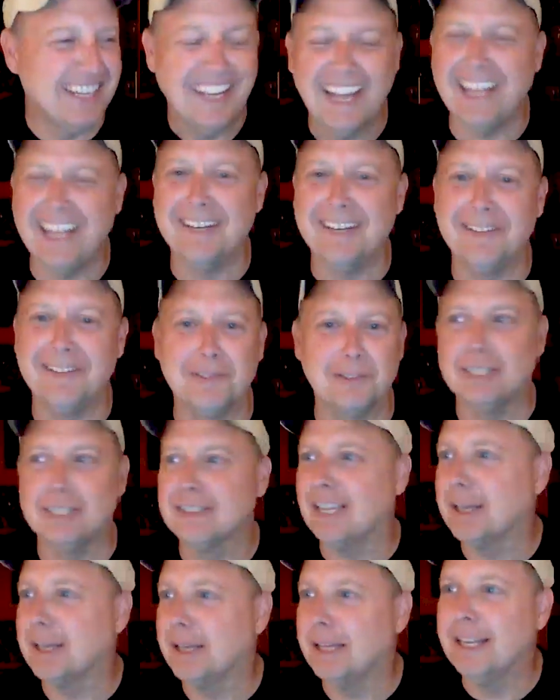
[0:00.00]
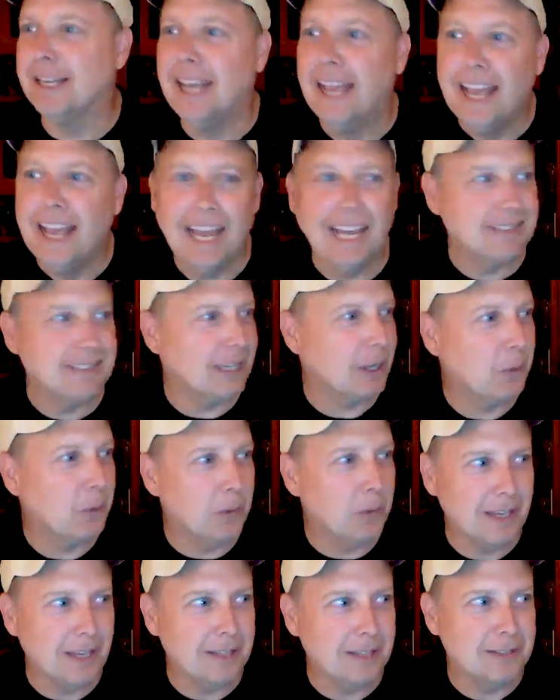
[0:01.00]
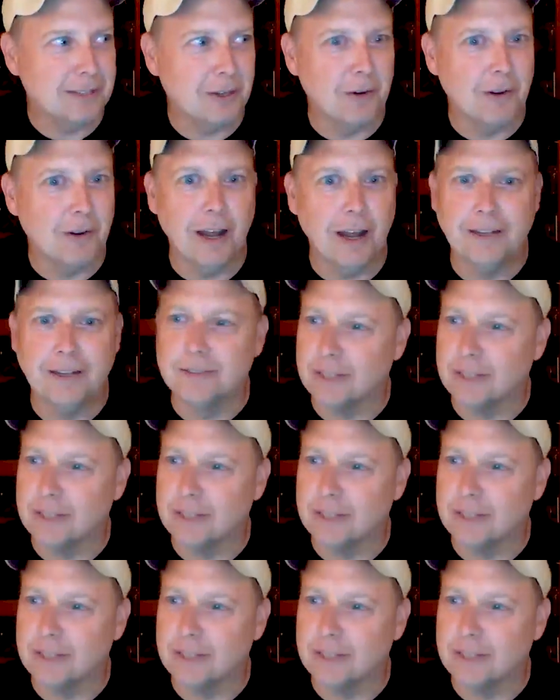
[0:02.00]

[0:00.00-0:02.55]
And she's like, and he's like, what the hell's going on here?